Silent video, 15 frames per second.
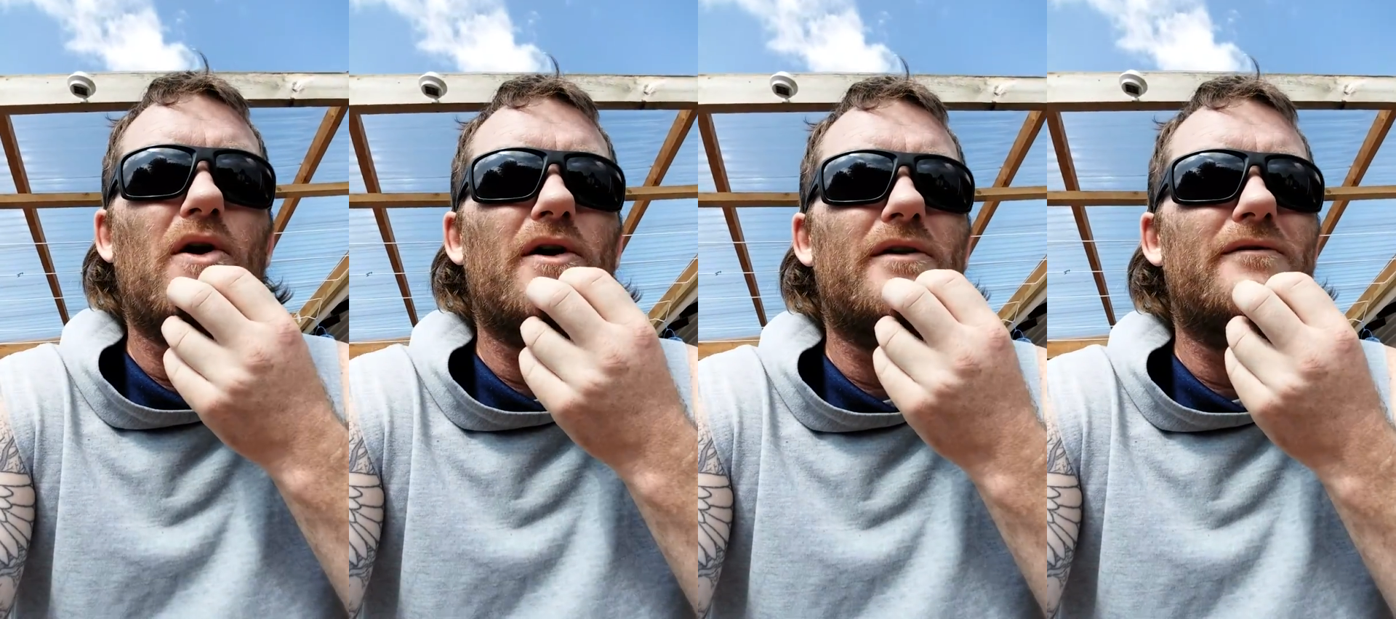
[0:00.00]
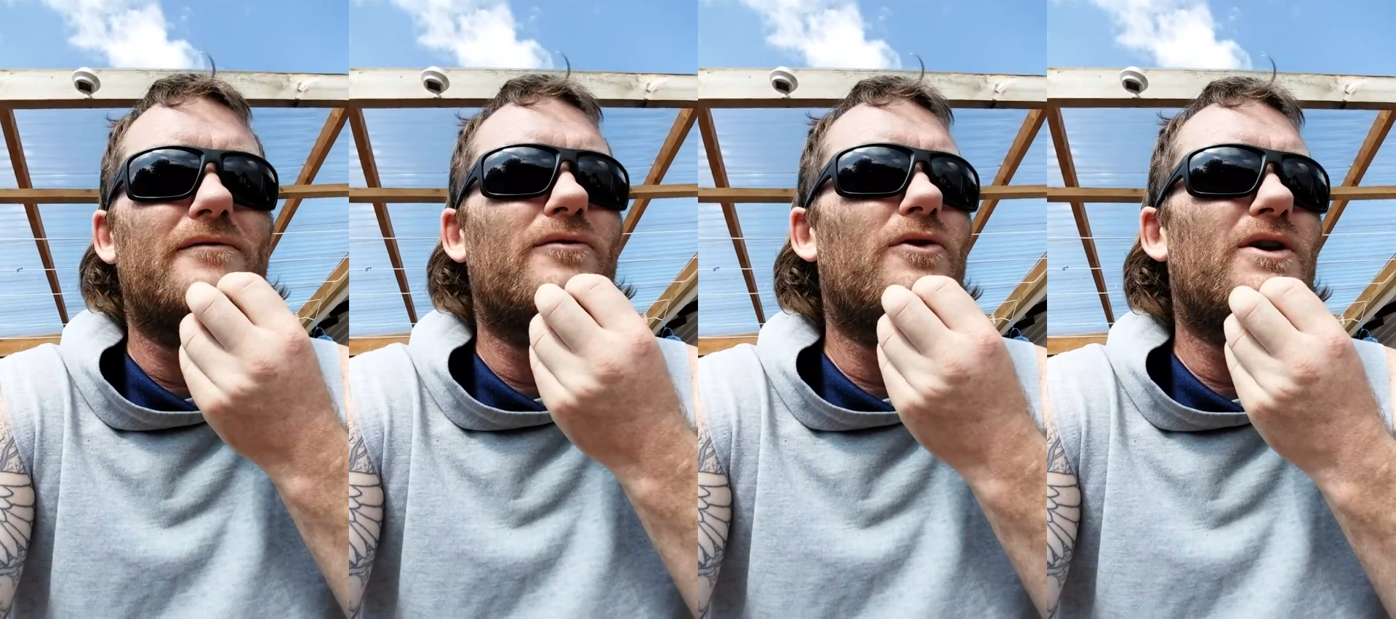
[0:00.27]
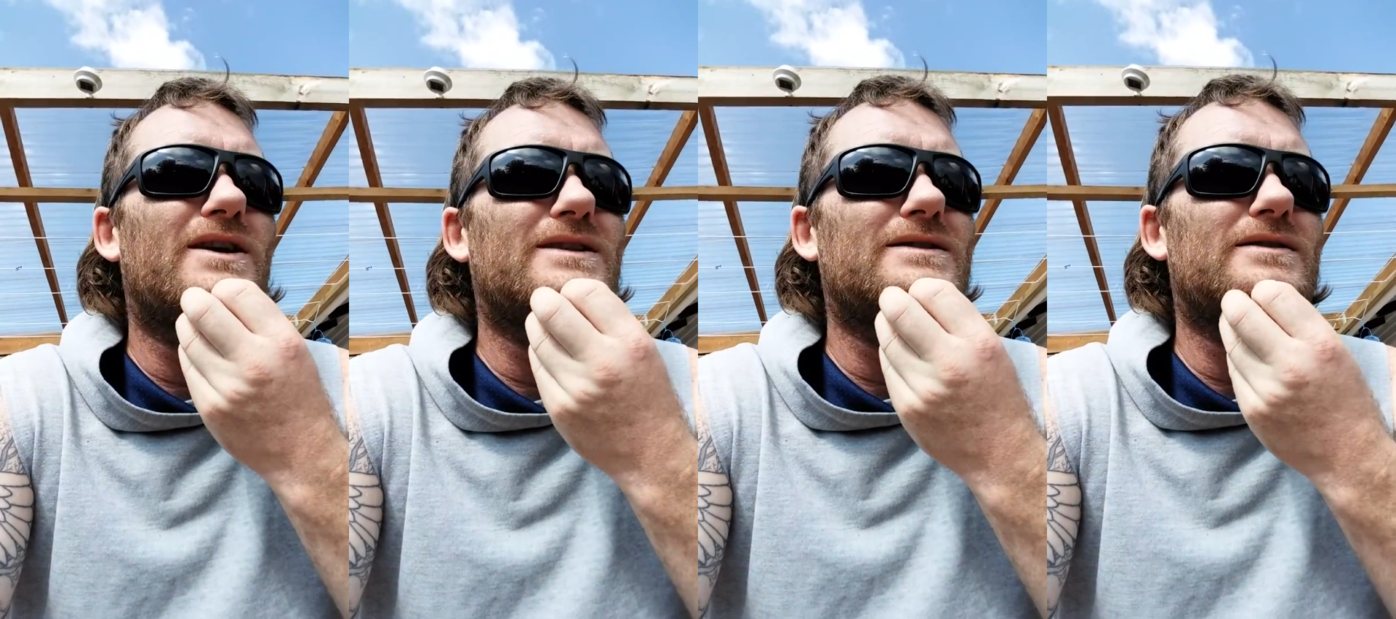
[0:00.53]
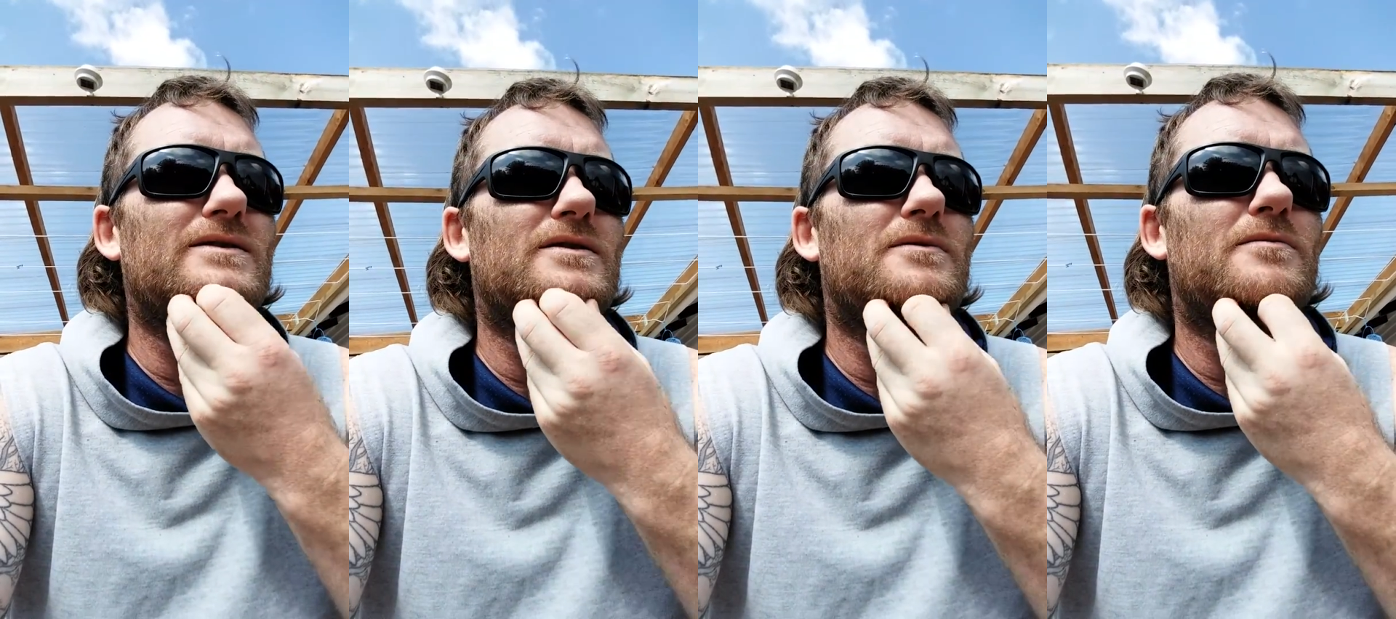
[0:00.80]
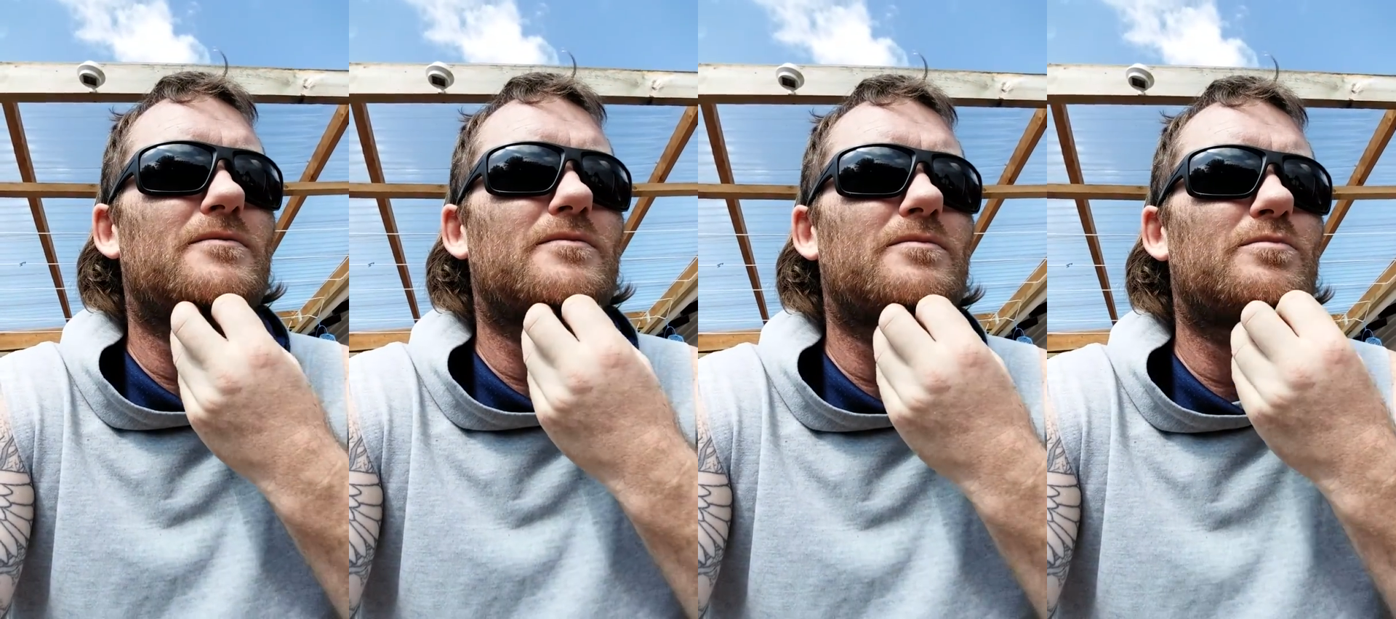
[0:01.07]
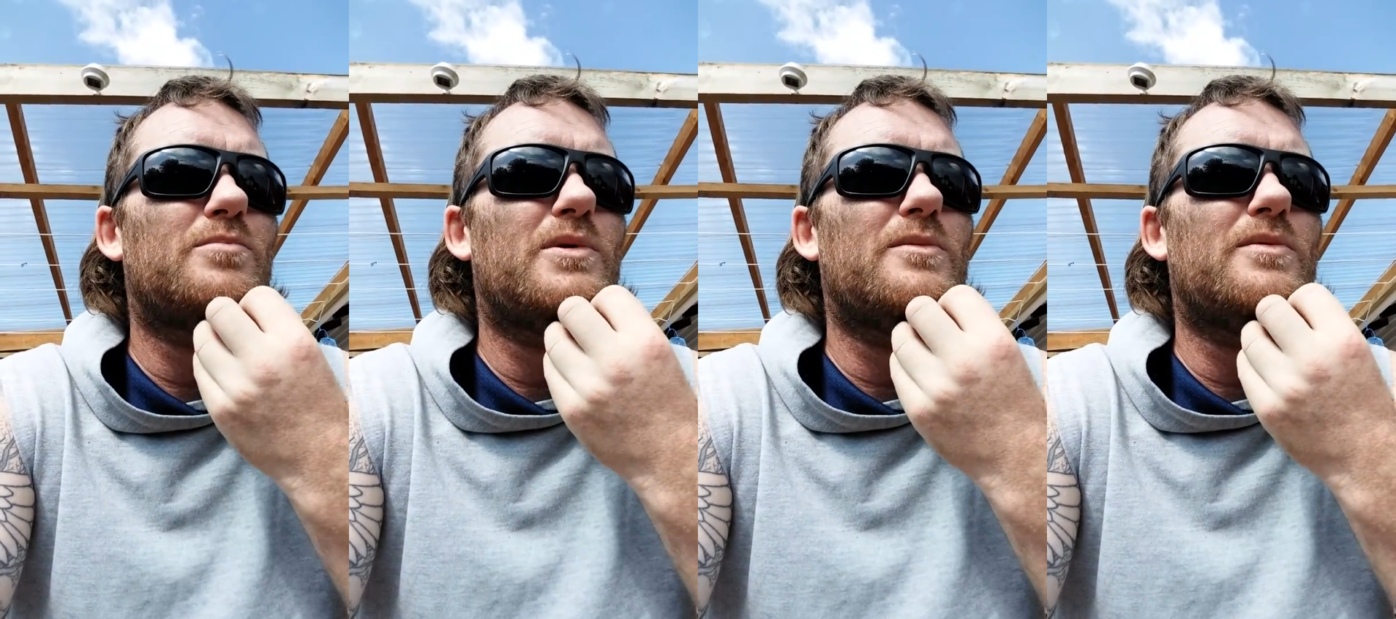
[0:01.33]
I'd advise
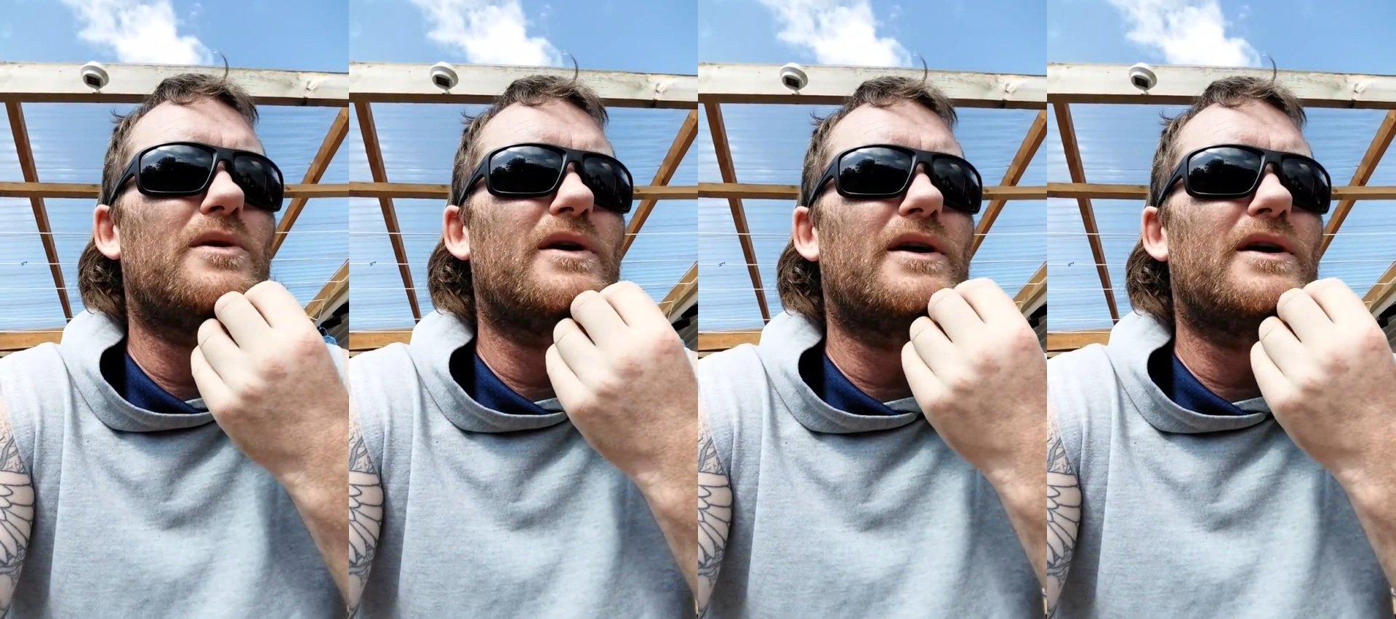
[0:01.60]
people